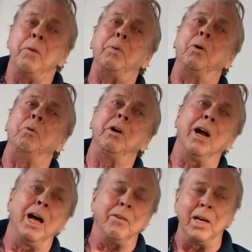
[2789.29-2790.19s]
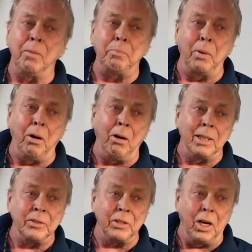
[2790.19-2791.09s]
but we're having a ball
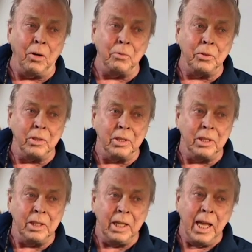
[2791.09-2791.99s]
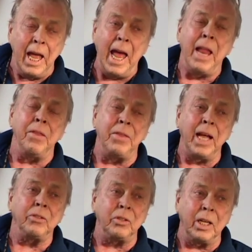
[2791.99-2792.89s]
ourselves. And
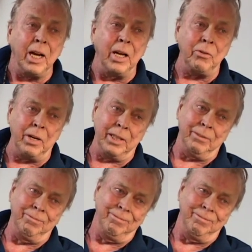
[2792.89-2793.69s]
that's the contract.